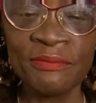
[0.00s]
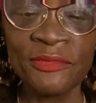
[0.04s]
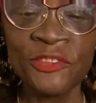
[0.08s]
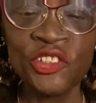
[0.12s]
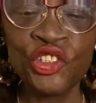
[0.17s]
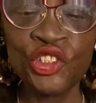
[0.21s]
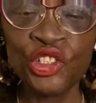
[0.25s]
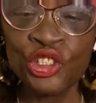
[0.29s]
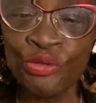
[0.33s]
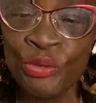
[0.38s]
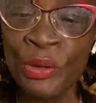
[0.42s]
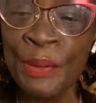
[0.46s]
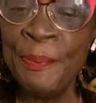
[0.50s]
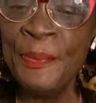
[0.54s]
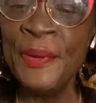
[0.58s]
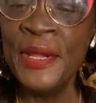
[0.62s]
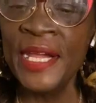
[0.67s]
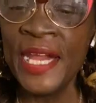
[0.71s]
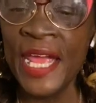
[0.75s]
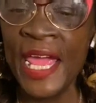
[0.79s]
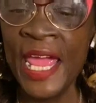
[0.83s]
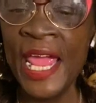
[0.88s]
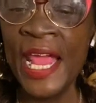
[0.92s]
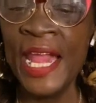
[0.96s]
Shrimpin'
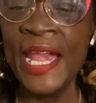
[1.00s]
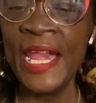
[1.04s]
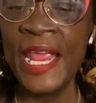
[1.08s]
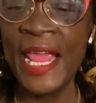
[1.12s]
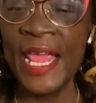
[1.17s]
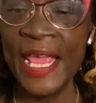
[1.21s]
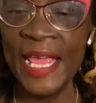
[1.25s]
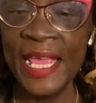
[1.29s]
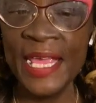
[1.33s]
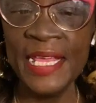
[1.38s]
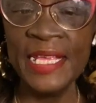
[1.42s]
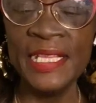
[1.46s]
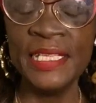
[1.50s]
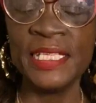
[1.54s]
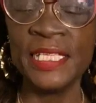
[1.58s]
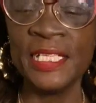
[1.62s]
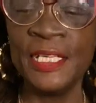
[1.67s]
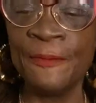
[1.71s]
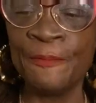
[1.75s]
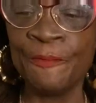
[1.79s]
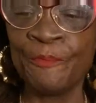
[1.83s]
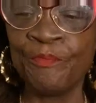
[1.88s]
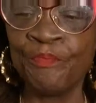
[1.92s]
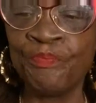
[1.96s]
Ain't Easy.
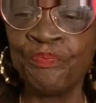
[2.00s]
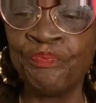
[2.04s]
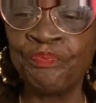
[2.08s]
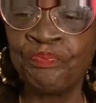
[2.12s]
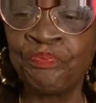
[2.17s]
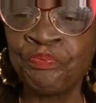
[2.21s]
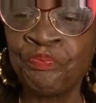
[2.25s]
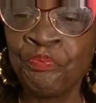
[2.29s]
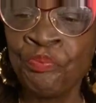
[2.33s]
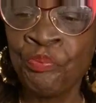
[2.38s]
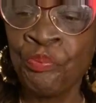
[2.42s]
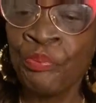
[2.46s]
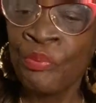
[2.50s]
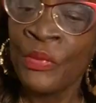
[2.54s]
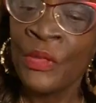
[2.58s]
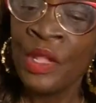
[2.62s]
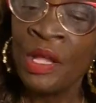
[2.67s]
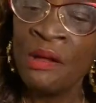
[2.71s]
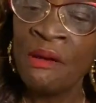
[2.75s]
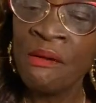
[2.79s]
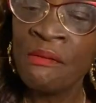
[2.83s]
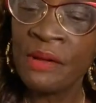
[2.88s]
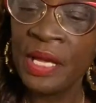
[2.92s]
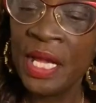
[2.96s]

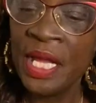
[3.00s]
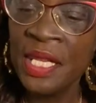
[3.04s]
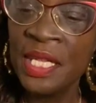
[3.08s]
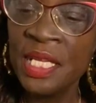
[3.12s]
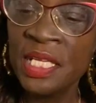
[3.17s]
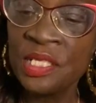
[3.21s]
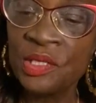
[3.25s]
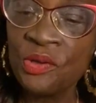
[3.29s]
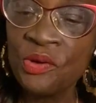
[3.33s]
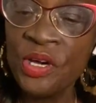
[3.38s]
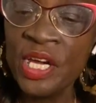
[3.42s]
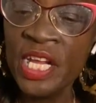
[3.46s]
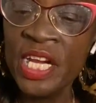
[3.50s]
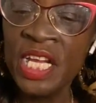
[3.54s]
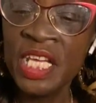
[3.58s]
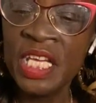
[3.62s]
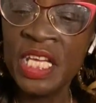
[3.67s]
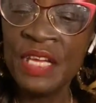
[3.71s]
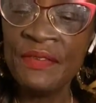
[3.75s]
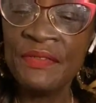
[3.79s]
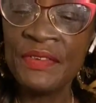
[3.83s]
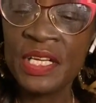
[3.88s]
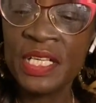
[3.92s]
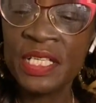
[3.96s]
Okay, let's go ahead and
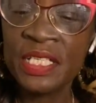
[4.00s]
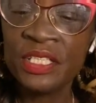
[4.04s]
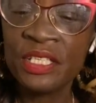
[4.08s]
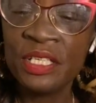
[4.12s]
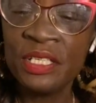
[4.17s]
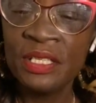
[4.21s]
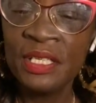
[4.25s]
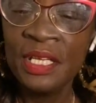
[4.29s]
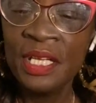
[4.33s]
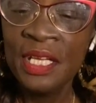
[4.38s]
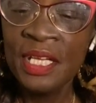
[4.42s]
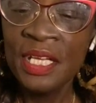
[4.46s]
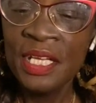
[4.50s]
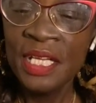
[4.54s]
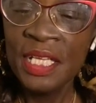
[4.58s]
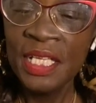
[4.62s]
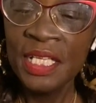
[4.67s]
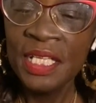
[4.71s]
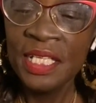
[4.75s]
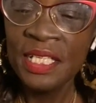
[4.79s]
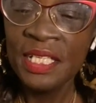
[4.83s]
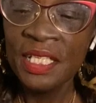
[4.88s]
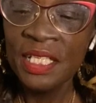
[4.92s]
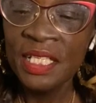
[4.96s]
give it a
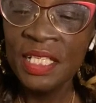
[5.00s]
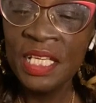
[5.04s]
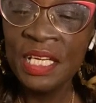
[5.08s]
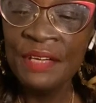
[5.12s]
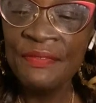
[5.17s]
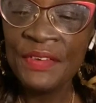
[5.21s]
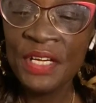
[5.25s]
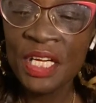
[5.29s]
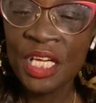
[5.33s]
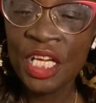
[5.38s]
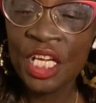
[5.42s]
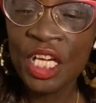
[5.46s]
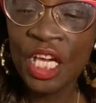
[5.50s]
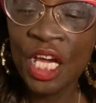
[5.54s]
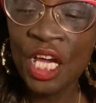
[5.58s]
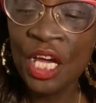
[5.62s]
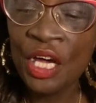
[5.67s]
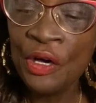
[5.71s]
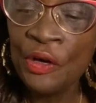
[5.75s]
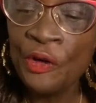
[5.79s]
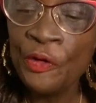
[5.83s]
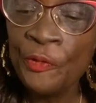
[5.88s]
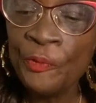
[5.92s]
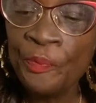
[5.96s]
give it a
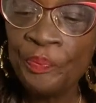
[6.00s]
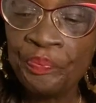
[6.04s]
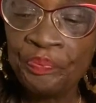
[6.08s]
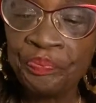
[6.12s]
go.